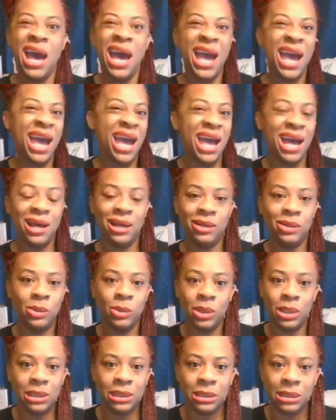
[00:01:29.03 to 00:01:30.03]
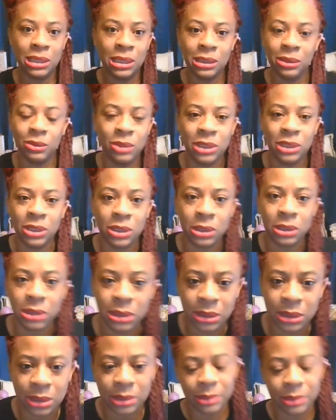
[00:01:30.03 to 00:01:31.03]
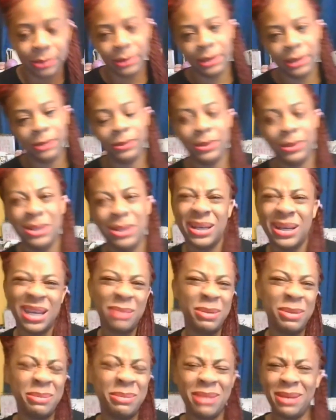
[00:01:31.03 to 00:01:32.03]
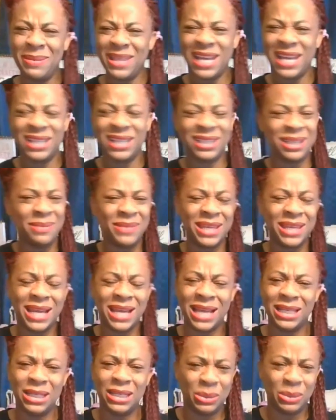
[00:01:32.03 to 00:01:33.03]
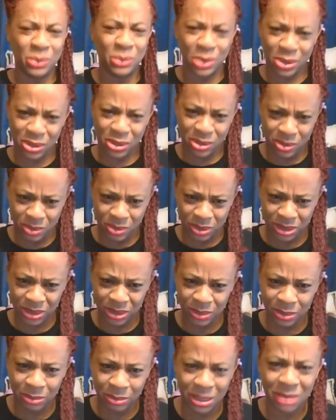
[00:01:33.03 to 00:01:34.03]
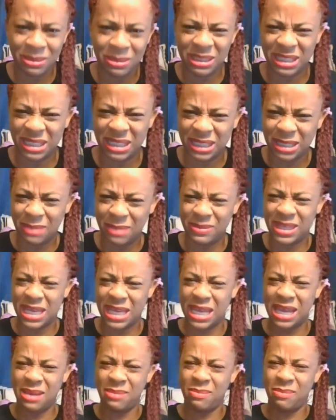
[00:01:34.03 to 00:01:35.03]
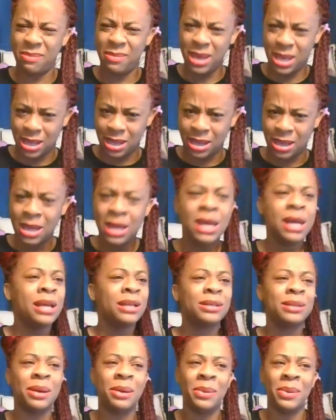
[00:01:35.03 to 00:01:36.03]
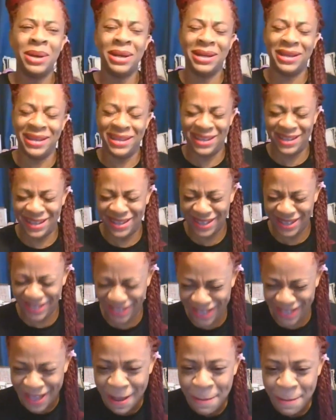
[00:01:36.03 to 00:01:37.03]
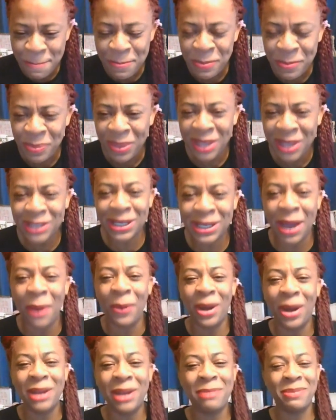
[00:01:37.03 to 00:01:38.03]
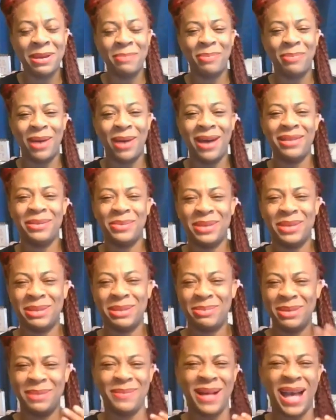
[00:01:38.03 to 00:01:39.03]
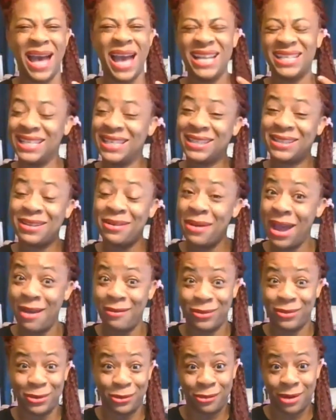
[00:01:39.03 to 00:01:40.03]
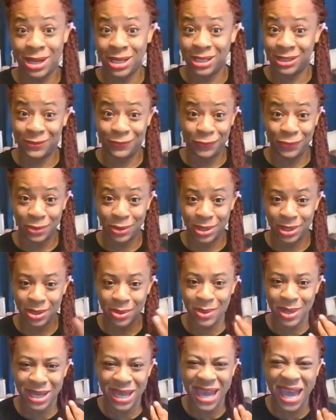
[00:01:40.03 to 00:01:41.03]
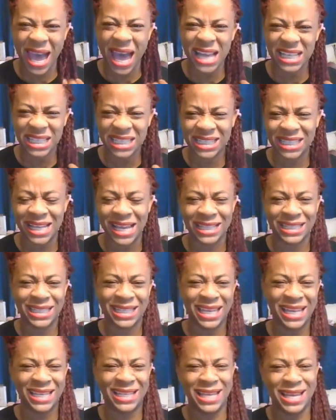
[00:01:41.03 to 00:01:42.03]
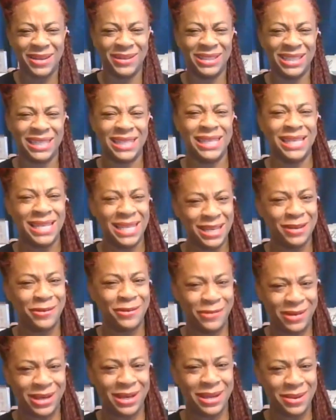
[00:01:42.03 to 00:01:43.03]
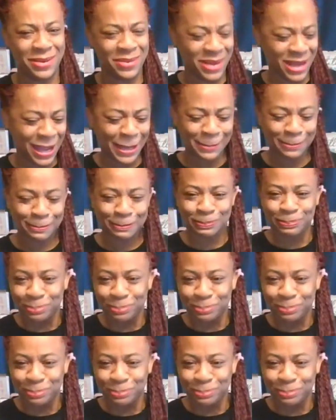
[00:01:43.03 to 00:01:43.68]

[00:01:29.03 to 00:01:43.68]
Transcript: I don't want to talk to none of them people. Okay, but maybe that's something I need to work on. You know, maybe it's just something in me. Don't want to be bothered with the people. I just don't have the grace for it, okay? I just like to get down to the nitty-gritty, okay?